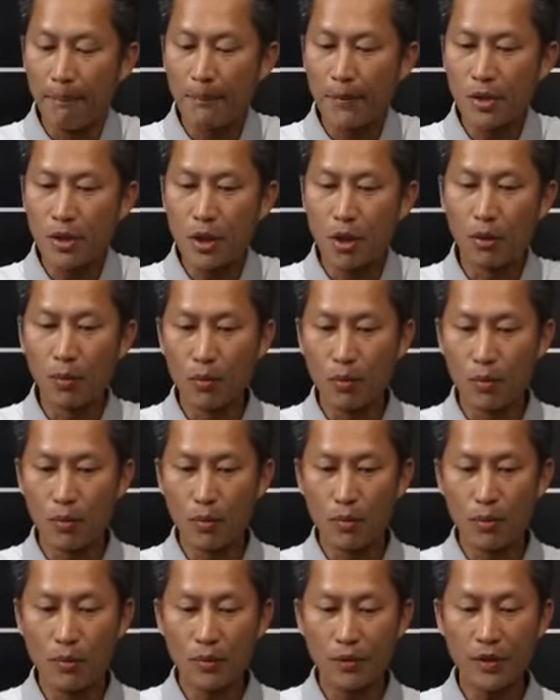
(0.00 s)
So
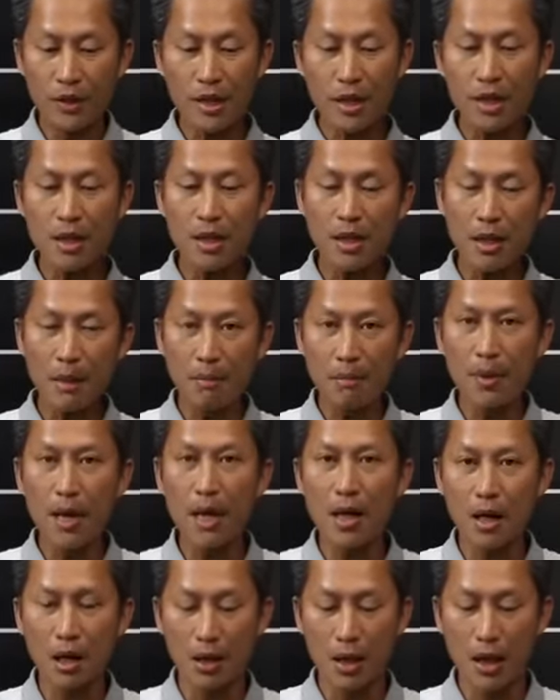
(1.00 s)
this is a
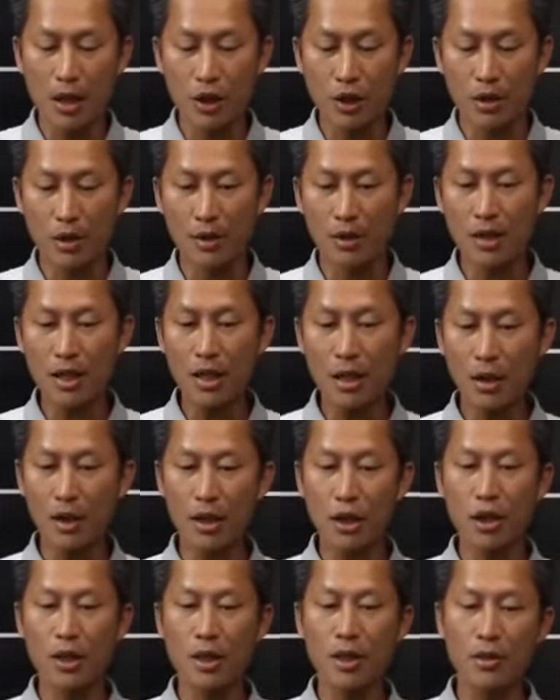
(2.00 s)
big collection. This
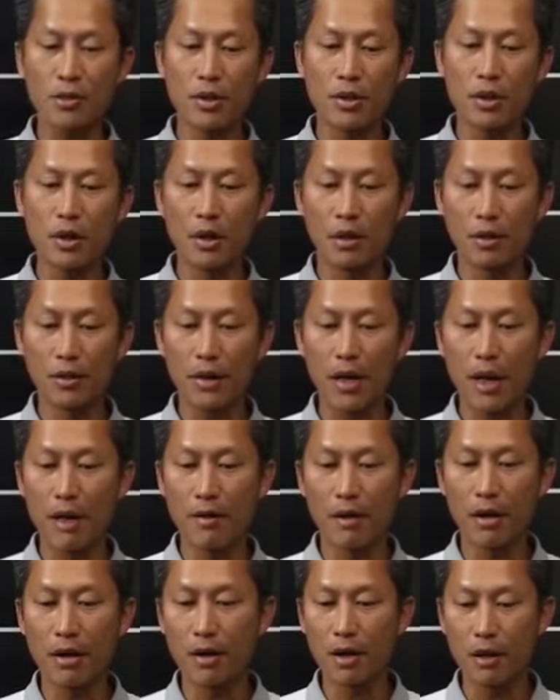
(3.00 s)
collection here is called the
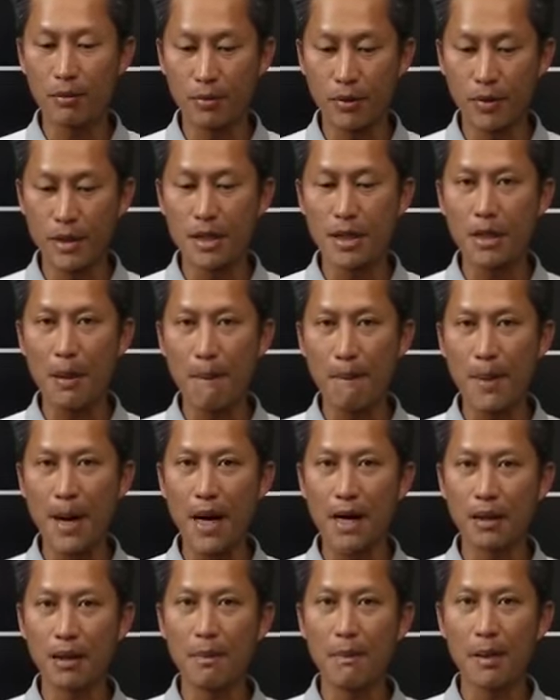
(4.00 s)
ARAGON Caprice
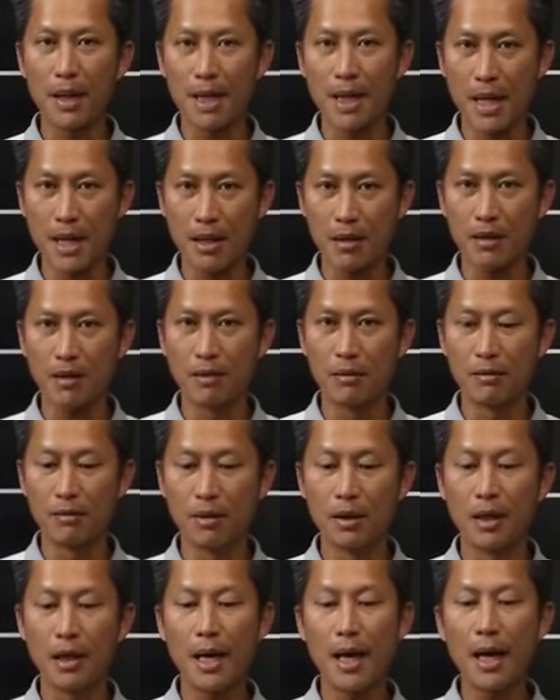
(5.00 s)
Pilot Mechanical
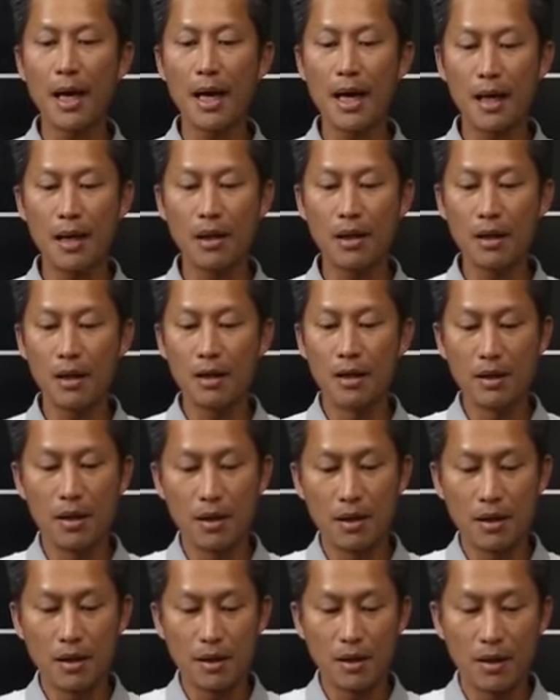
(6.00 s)
and
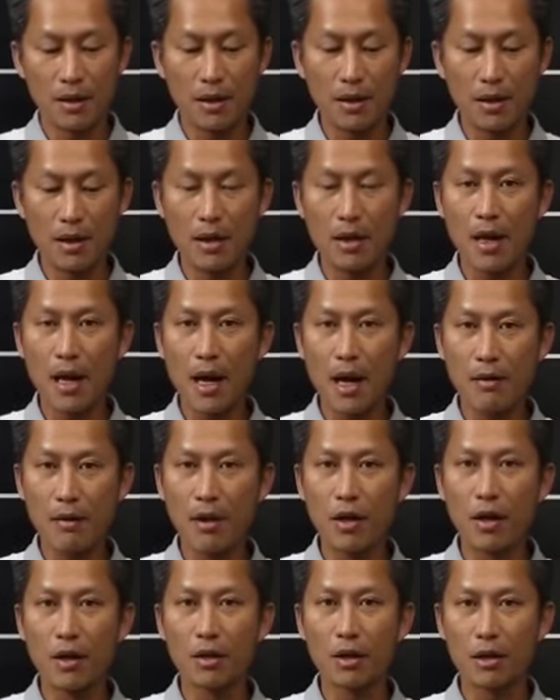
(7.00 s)
the
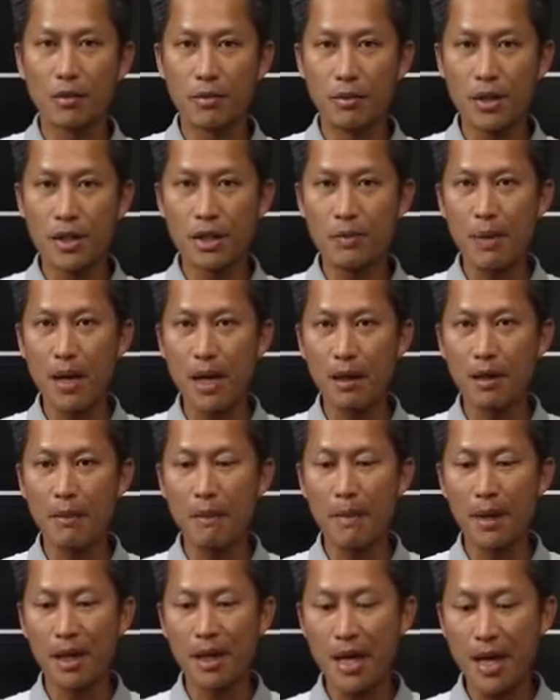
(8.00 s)
ARAGON Caprice Pilot
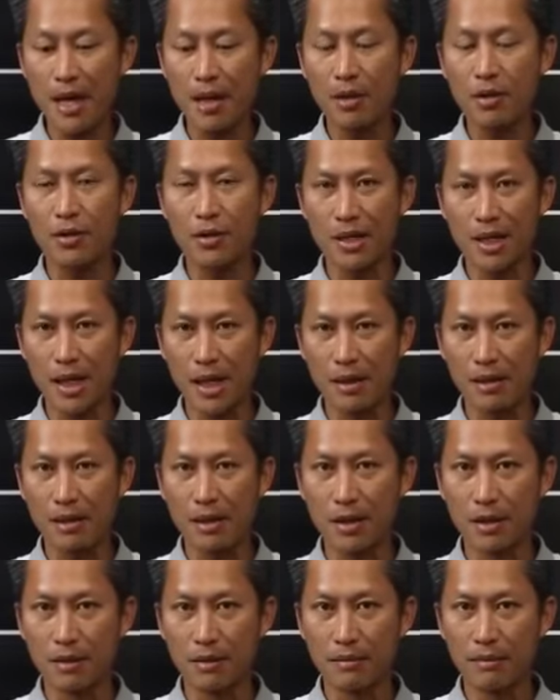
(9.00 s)
Mechanical
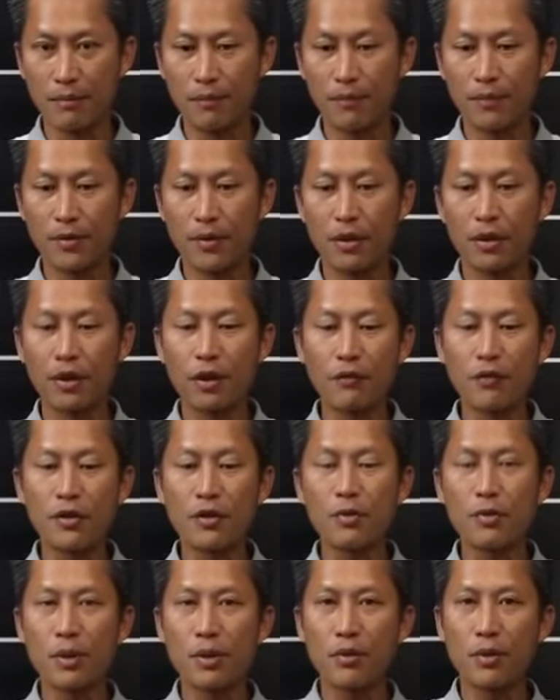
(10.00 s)
Skeleton. The difference
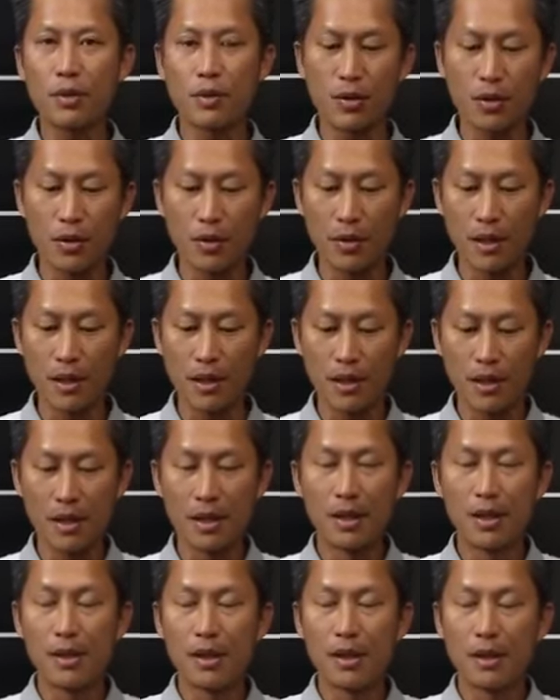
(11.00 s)
between the two is
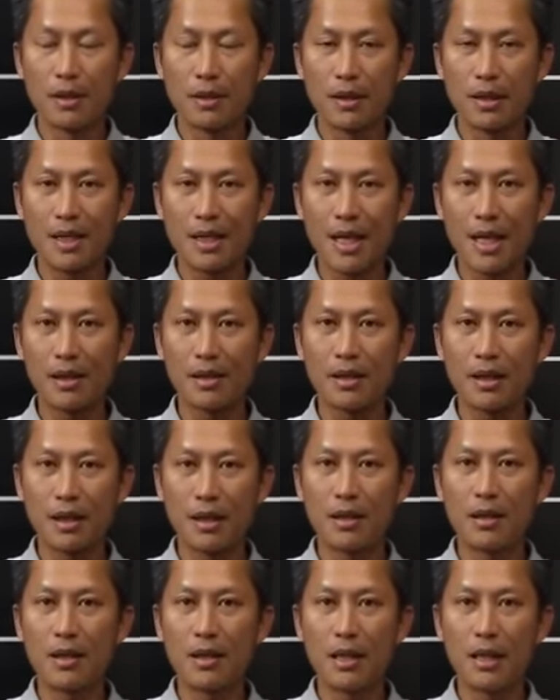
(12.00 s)
the
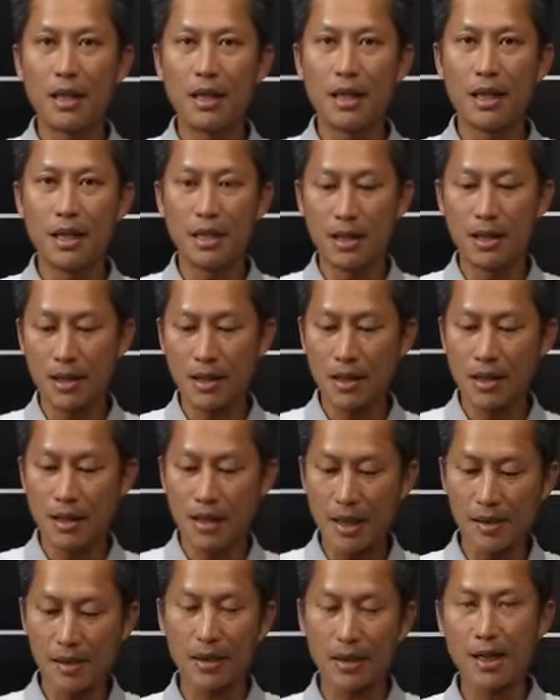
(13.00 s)
skeleton is
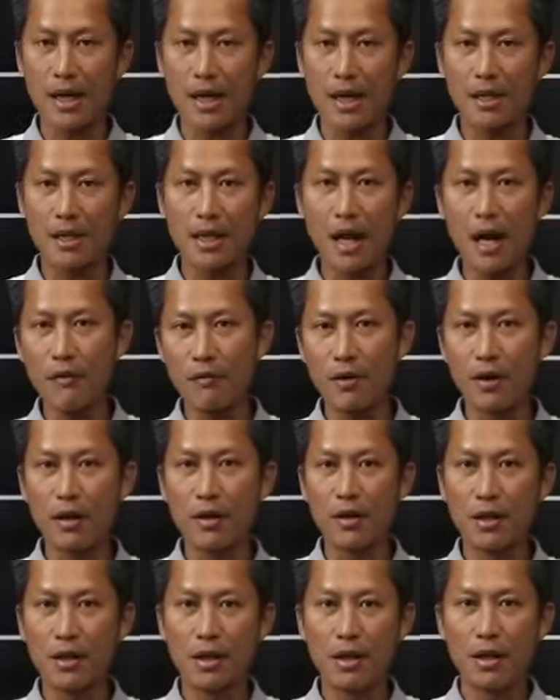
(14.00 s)
skeletonized
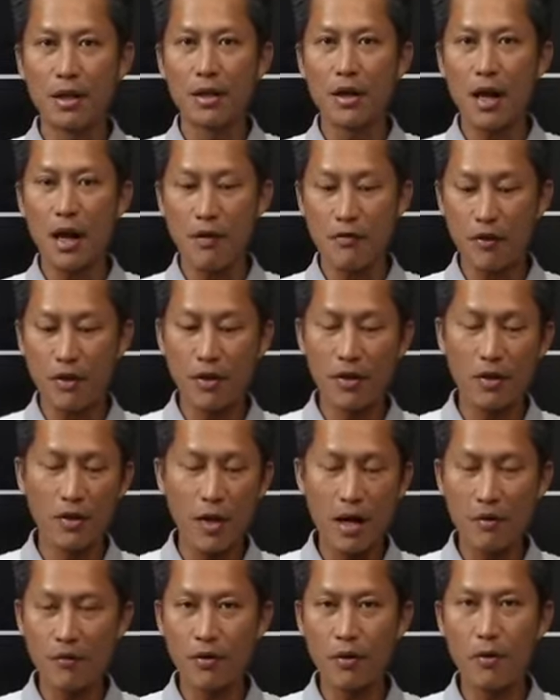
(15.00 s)

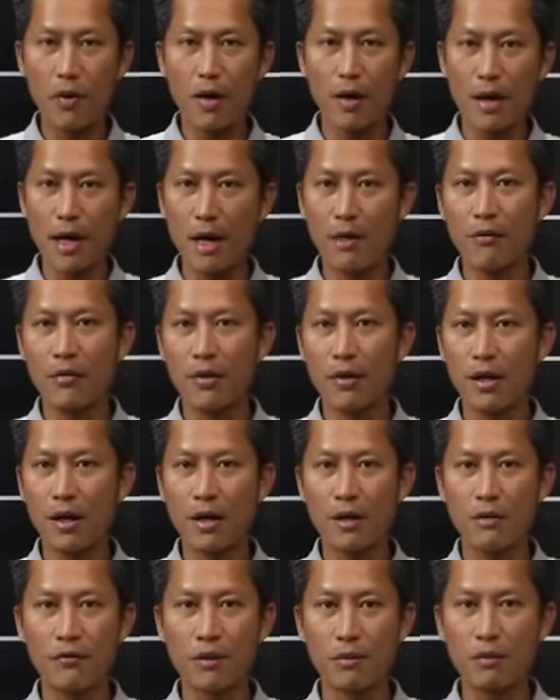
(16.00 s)
everywhere,
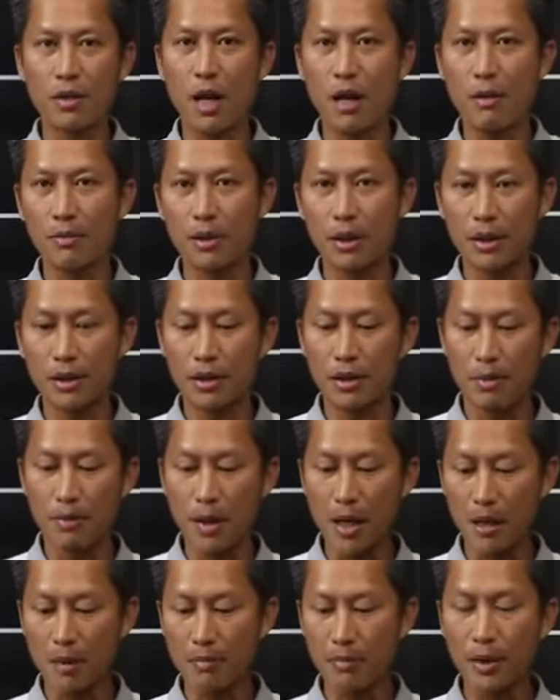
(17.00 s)
everything from top plate to the
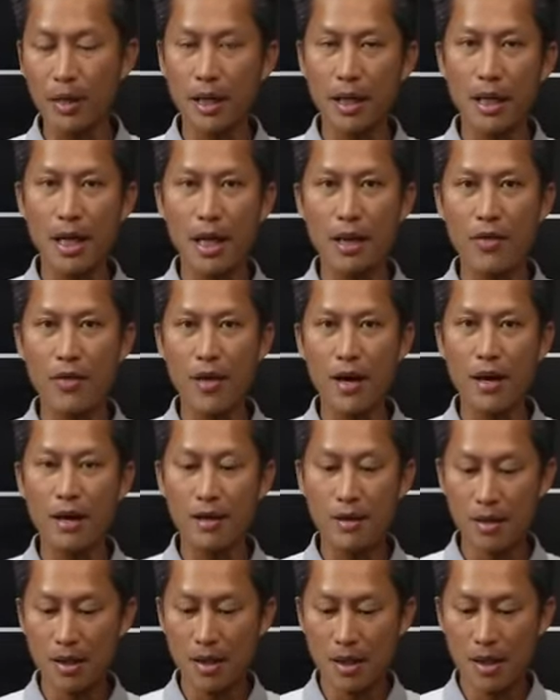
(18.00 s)
bottom plate, and then